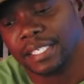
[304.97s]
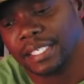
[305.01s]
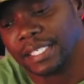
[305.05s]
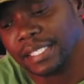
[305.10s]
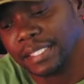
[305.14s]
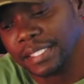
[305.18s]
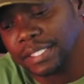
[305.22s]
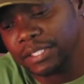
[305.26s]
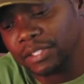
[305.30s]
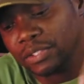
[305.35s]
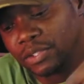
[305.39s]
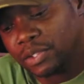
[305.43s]

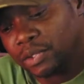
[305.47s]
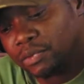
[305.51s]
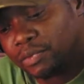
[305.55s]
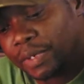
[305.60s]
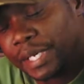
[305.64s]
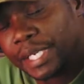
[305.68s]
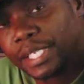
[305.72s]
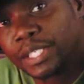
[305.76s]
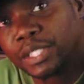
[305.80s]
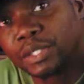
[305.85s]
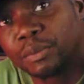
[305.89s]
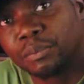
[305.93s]
this is the
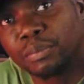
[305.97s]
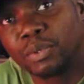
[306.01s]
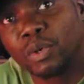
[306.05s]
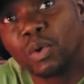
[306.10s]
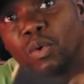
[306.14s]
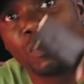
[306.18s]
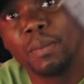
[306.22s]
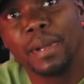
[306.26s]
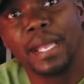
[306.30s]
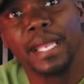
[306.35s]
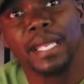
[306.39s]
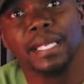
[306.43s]
regular
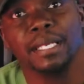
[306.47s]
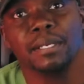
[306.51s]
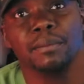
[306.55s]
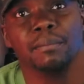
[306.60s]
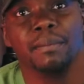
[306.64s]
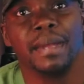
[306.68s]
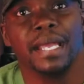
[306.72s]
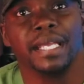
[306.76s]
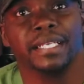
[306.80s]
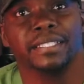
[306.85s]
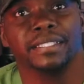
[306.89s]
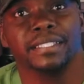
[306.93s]
Pro Mag
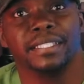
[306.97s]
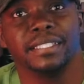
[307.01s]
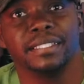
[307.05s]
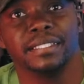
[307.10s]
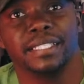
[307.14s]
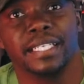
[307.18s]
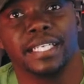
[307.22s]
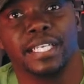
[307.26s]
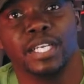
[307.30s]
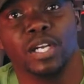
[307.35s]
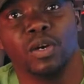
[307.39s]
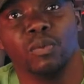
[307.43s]
magazines
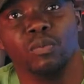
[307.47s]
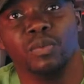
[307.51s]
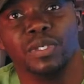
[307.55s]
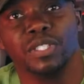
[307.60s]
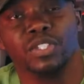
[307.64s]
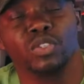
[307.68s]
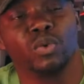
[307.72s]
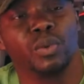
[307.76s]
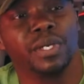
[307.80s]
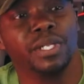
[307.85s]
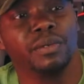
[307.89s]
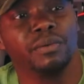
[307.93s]
that it come
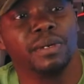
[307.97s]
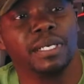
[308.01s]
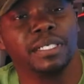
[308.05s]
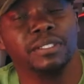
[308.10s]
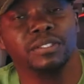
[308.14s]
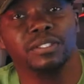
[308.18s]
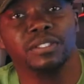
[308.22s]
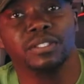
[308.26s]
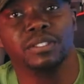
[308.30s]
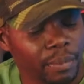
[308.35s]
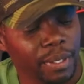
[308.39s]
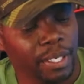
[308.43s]
with 20
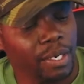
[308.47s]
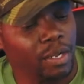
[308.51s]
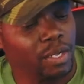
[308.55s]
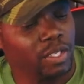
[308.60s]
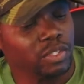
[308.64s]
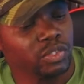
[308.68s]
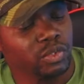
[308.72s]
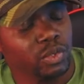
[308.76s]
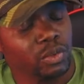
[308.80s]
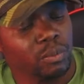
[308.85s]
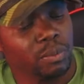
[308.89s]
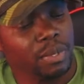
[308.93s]
rounds, but I
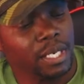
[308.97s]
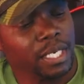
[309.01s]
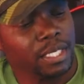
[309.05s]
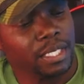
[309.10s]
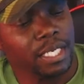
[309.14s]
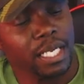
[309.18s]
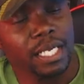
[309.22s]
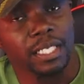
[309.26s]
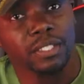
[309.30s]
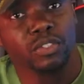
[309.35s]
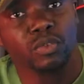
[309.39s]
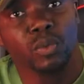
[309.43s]
also
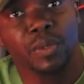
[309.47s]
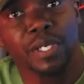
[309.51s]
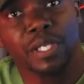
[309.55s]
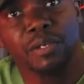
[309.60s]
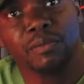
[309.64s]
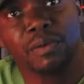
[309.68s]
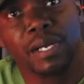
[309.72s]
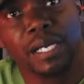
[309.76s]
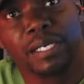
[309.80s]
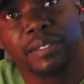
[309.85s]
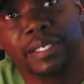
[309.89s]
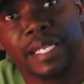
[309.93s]
bought a 20
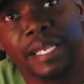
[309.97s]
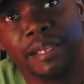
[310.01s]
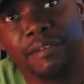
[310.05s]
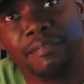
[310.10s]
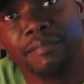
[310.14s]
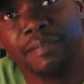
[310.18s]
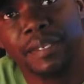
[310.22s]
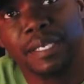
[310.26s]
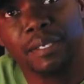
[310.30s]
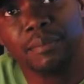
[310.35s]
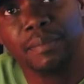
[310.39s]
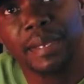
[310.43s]
round
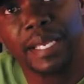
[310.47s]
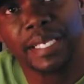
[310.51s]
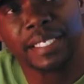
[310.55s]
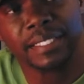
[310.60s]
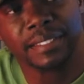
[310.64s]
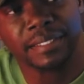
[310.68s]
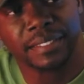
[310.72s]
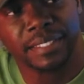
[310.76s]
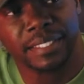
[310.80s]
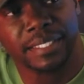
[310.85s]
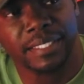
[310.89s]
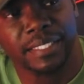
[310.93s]
FN
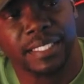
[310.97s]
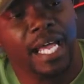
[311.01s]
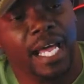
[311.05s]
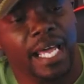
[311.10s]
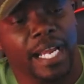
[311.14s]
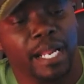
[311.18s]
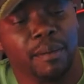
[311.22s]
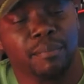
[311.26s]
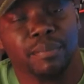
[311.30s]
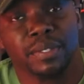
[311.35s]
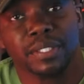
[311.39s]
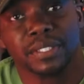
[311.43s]
magazine,
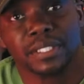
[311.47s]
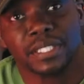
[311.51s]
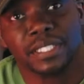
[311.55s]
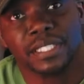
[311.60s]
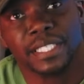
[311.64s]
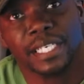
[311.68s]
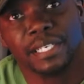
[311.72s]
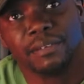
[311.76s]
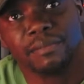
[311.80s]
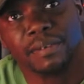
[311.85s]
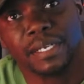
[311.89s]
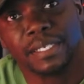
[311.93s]
and I put the
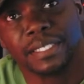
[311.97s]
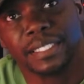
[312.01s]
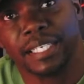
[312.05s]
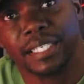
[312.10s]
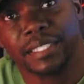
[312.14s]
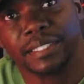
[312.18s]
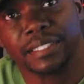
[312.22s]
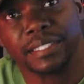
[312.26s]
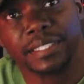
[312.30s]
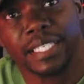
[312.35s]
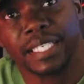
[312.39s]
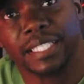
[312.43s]
10 round
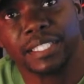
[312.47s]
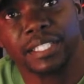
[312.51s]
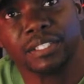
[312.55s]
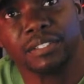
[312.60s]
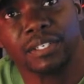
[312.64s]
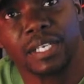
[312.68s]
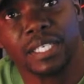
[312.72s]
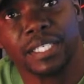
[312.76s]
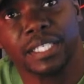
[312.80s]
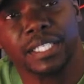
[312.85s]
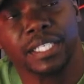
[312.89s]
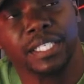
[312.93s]

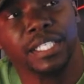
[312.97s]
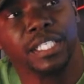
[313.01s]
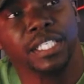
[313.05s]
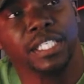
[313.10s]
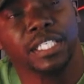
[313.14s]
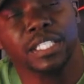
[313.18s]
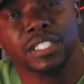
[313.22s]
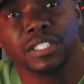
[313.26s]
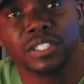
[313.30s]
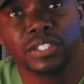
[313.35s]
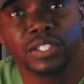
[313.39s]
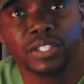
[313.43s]
extender on there
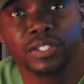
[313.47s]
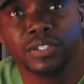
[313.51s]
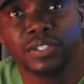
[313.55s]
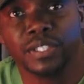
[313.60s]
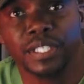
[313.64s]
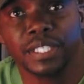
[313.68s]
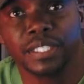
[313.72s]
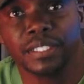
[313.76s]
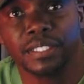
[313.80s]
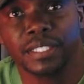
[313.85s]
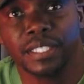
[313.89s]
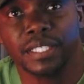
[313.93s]
to turn
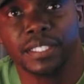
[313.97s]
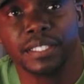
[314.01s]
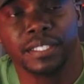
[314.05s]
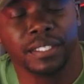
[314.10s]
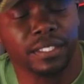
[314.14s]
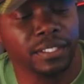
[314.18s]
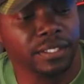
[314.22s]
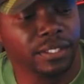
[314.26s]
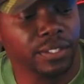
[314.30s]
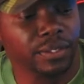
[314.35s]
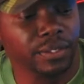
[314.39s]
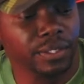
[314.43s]
this into
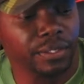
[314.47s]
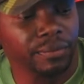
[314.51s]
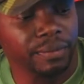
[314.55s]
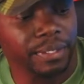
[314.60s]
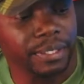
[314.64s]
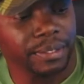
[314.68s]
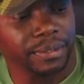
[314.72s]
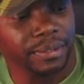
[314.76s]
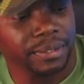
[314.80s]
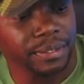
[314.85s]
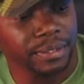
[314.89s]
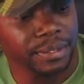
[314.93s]
30
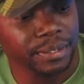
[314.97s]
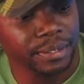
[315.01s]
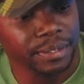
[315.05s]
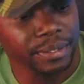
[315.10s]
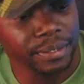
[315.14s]
rounds.